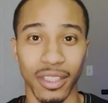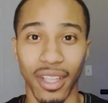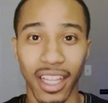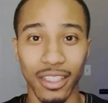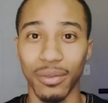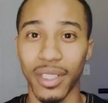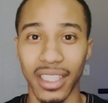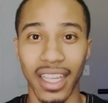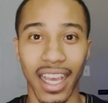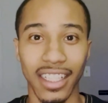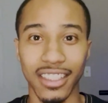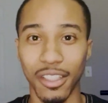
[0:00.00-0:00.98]
So that's really
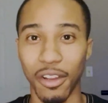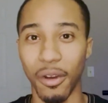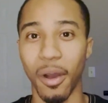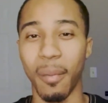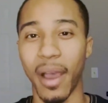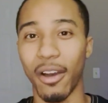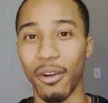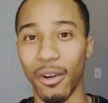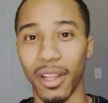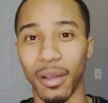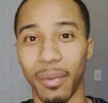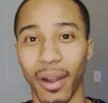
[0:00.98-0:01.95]
nice, about
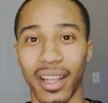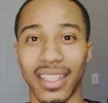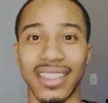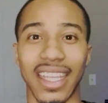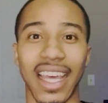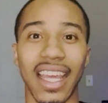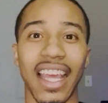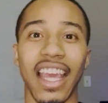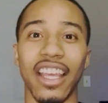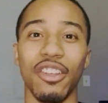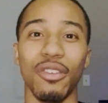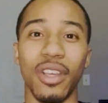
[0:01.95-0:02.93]
Orland Park is that
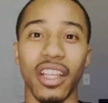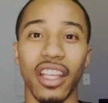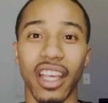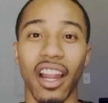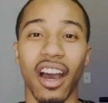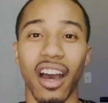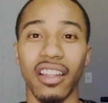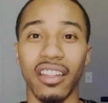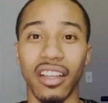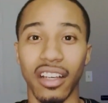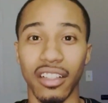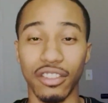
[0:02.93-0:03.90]
you can get on
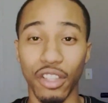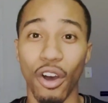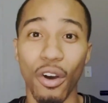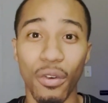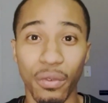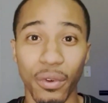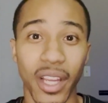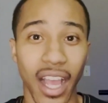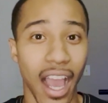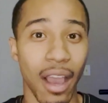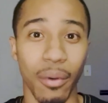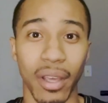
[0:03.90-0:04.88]
the toll-free
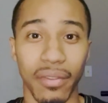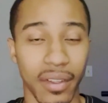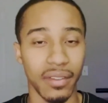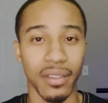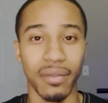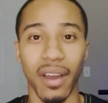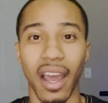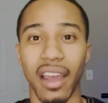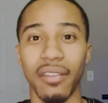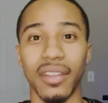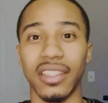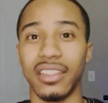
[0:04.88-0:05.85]
highway.
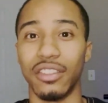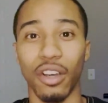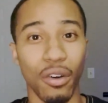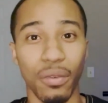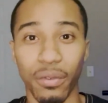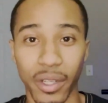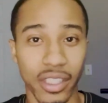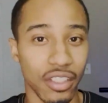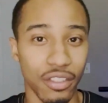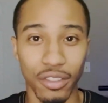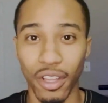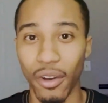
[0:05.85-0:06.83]
55 is toll-free, so
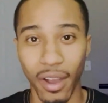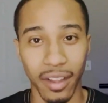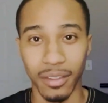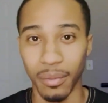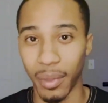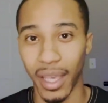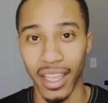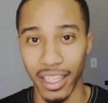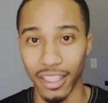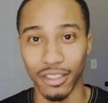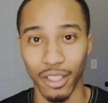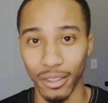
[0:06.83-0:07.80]
you don't have to pay
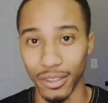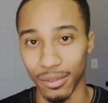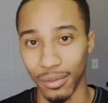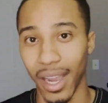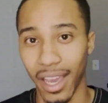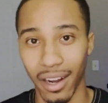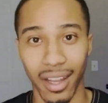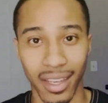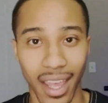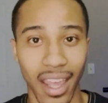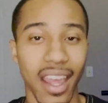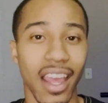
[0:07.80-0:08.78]
any tolls to ride on
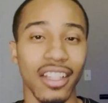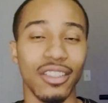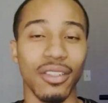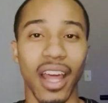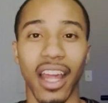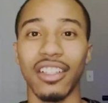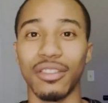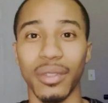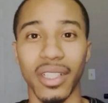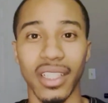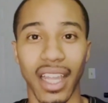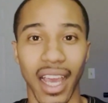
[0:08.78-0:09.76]
it. So that is
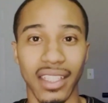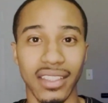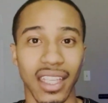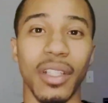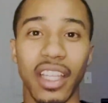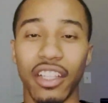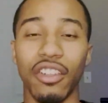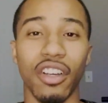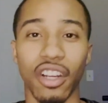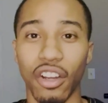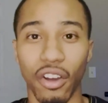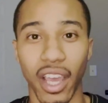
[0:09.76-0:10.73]
really nice. And then you're
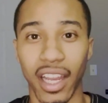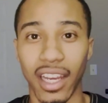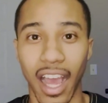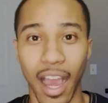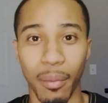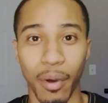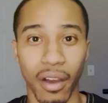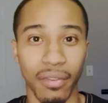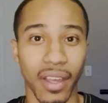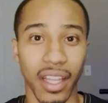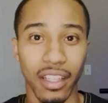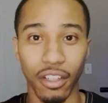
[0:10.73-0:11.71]
going to go ahead and hop
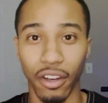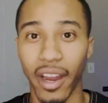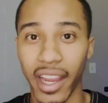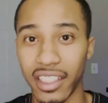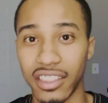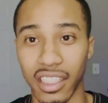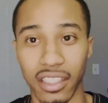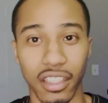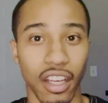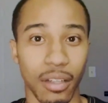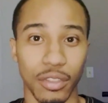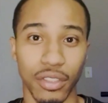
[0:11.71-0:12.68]
off at LaGrange and
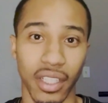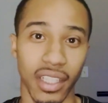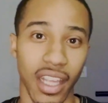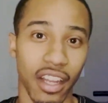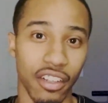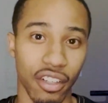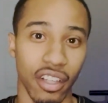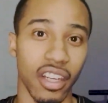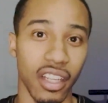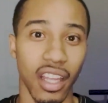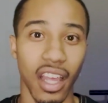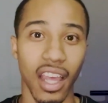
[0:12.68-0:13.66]
come straight down. You're
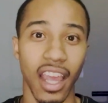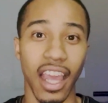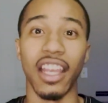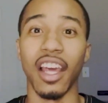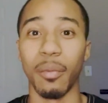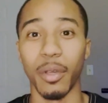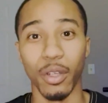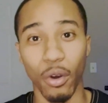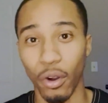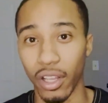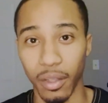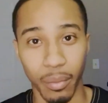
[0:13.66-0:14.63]
going to end up in
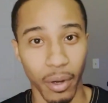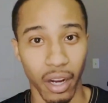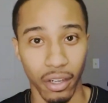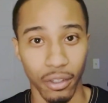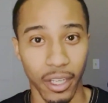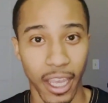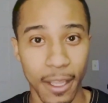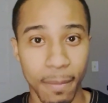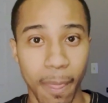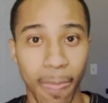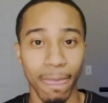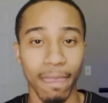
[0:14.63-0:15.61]
Orland Park, okay?
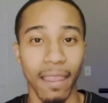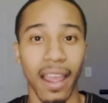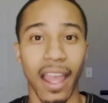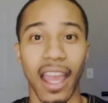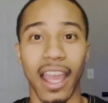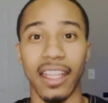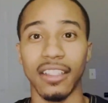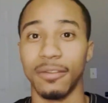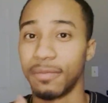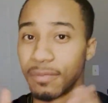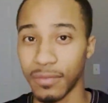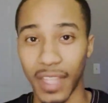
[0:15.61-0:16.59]
And
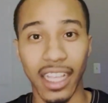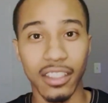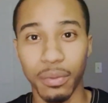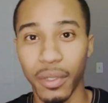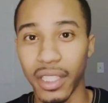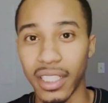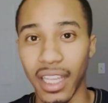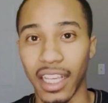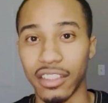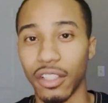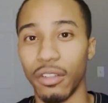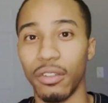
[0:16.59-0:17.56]
that's really
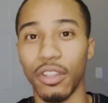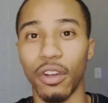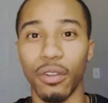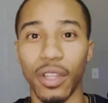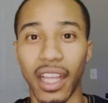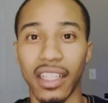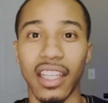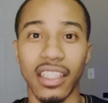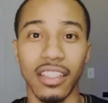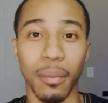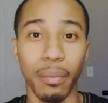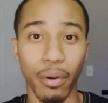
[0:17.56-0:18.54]
nice. So, that
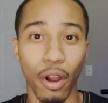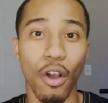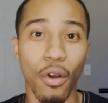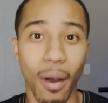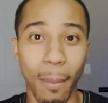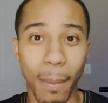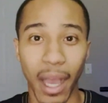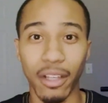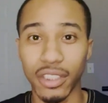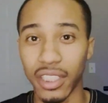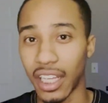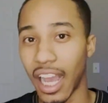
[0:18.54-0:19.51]
is a pro
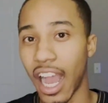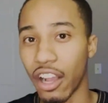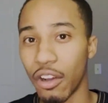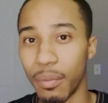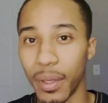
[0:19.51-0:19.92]
about Chicago.